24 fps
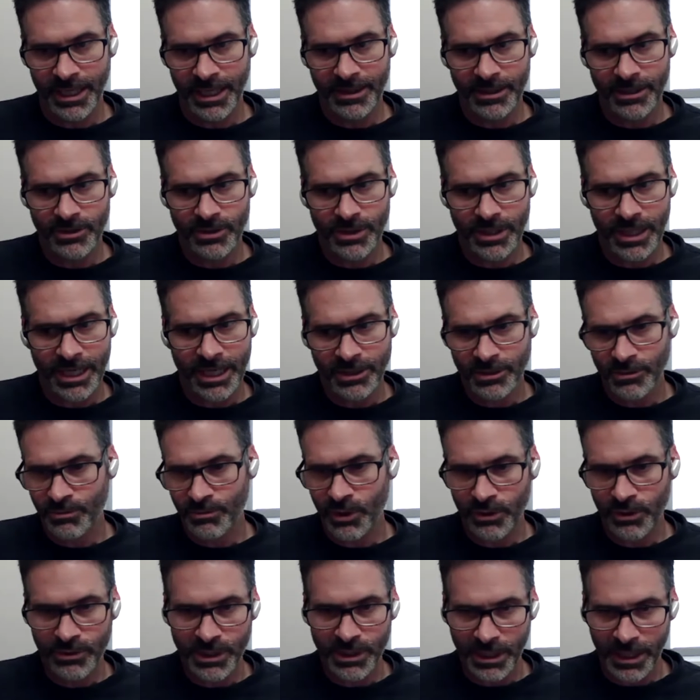And there's lots of
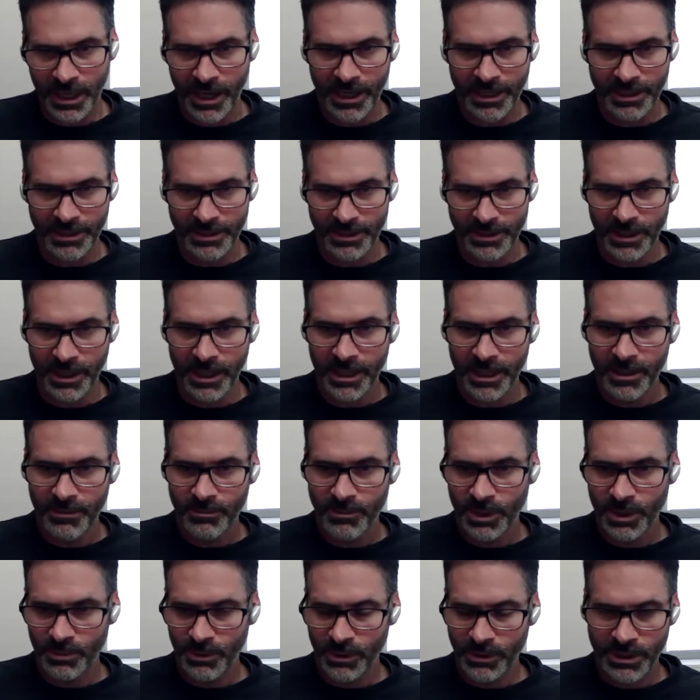pros and cons.
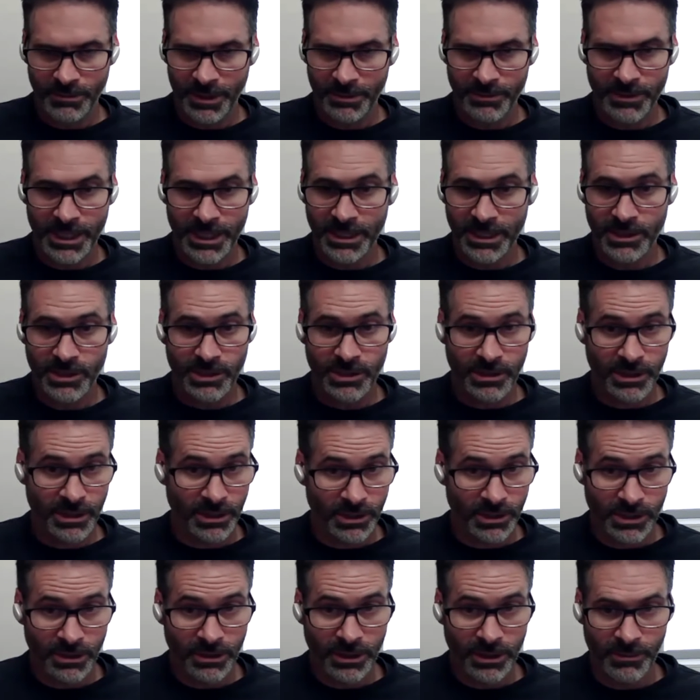People mm-hmm. sometimes get
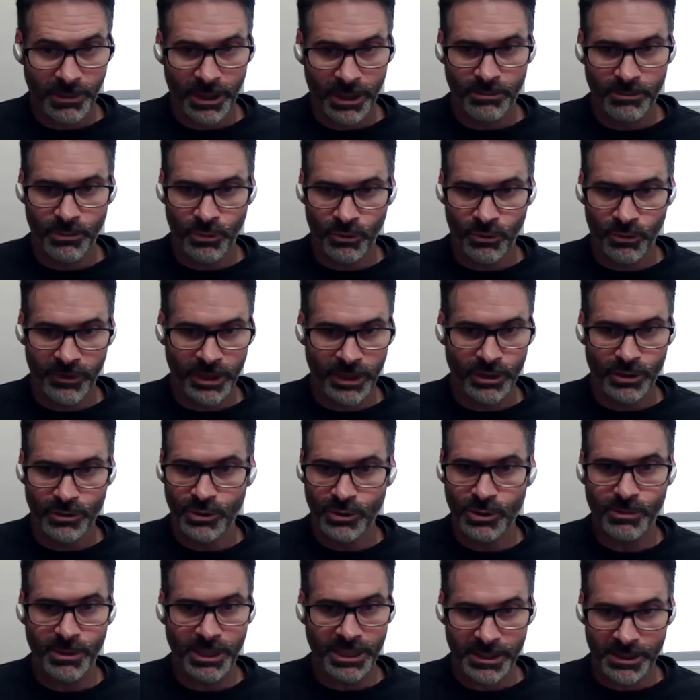concerned about moving new
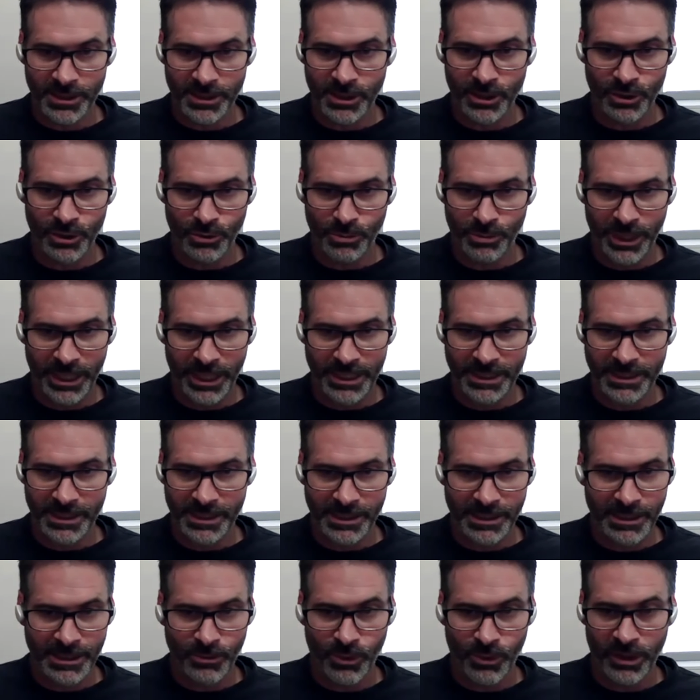species to new
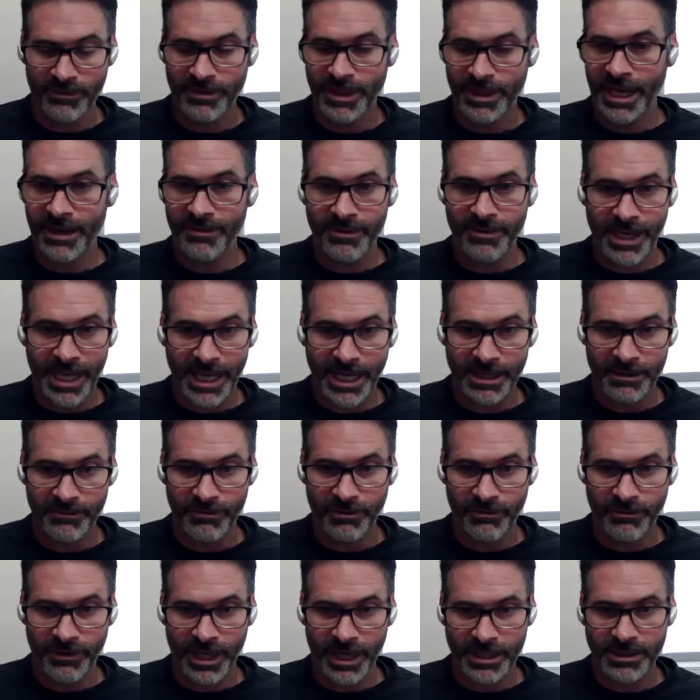places and what if they have negative
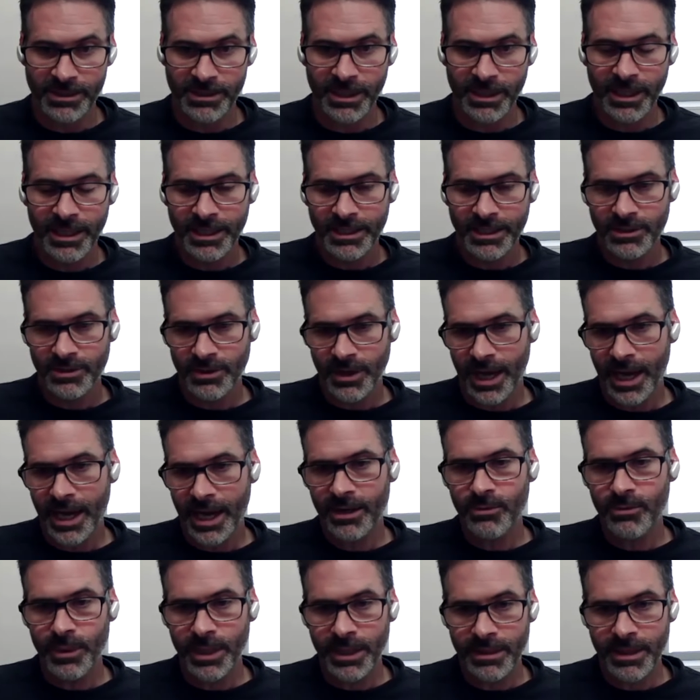effects? So
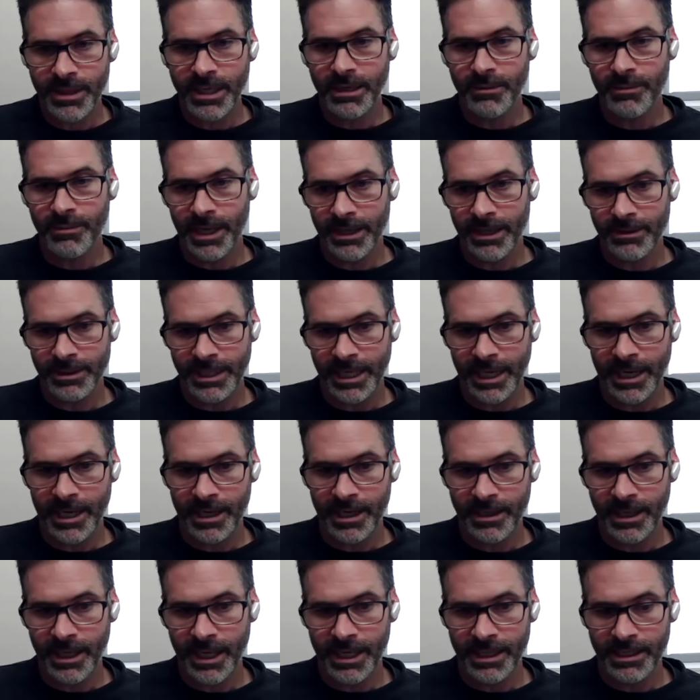how do we think about
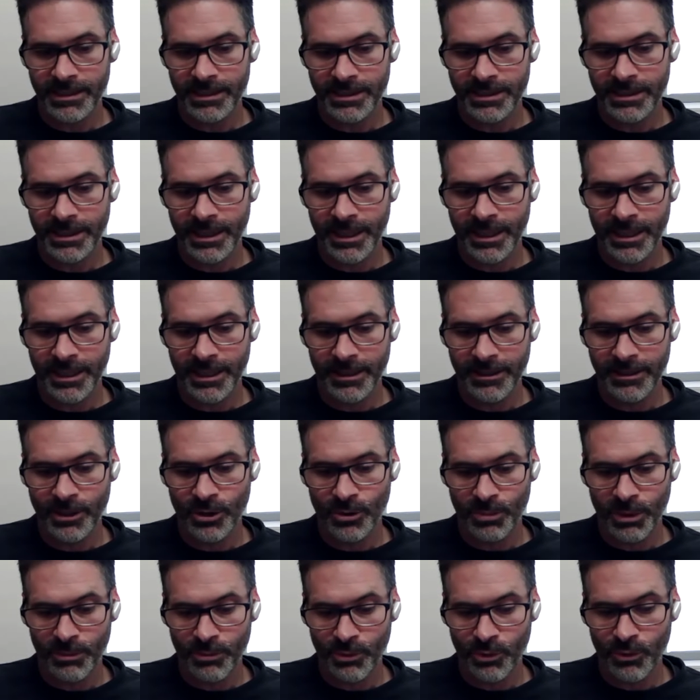that as uh, you
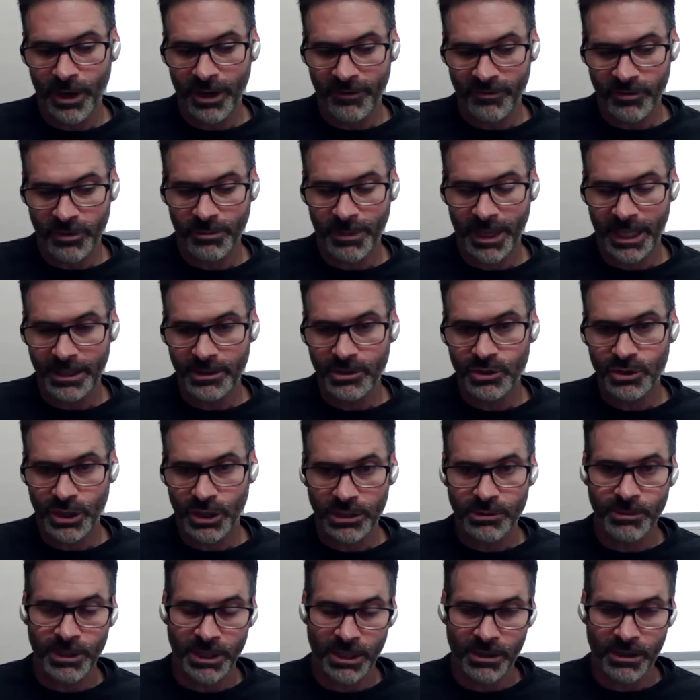know people who have to make
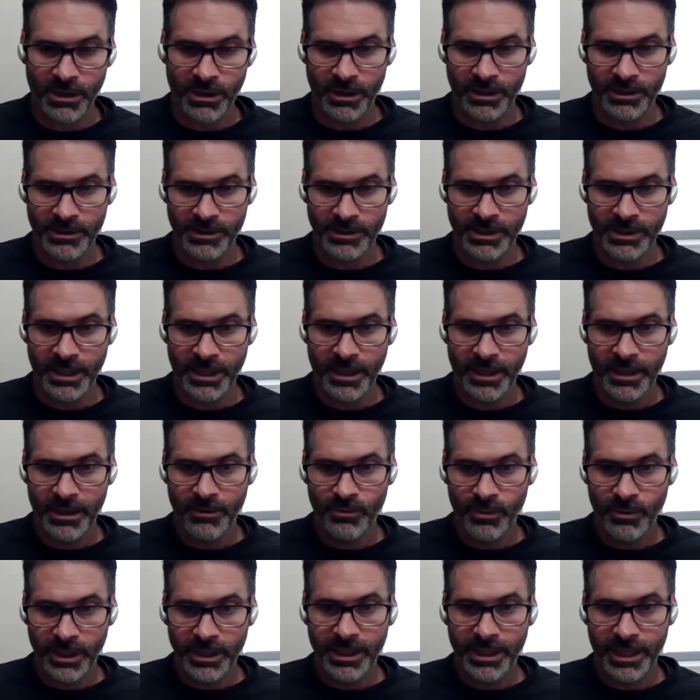judgment calls
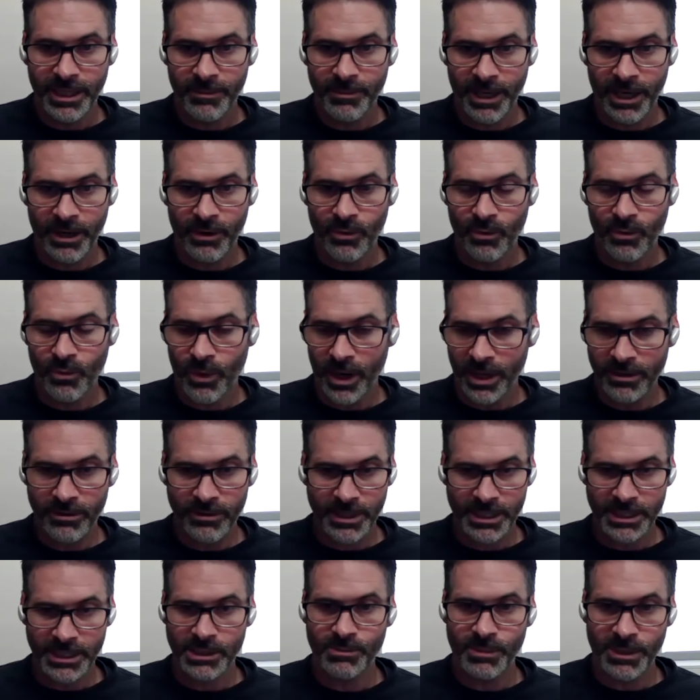really about whether
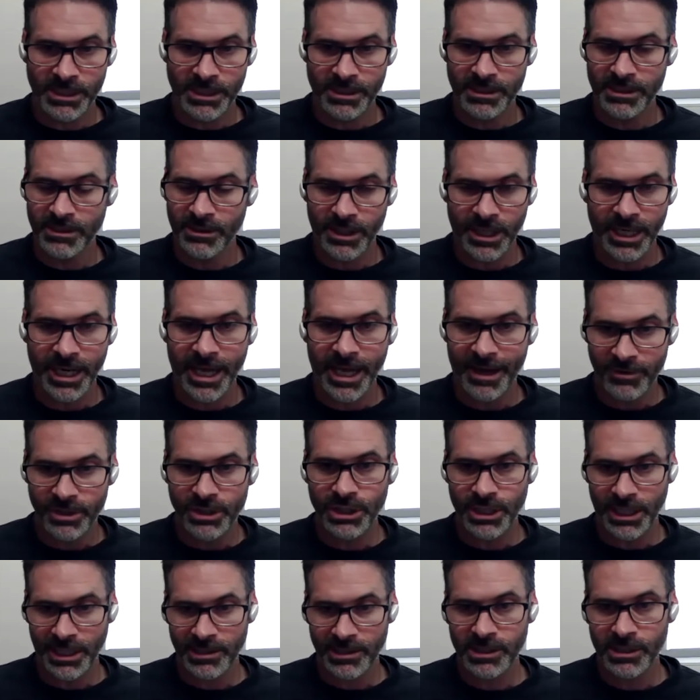these species are going to have a
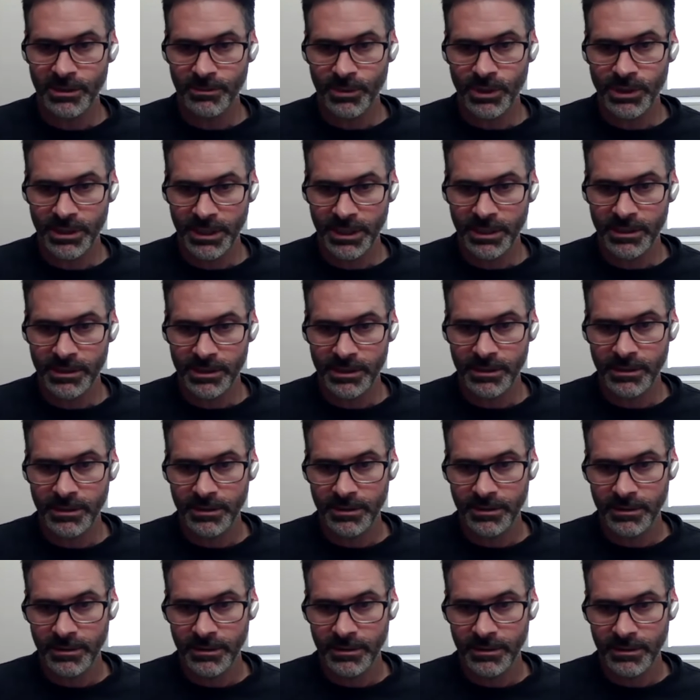chance to persist?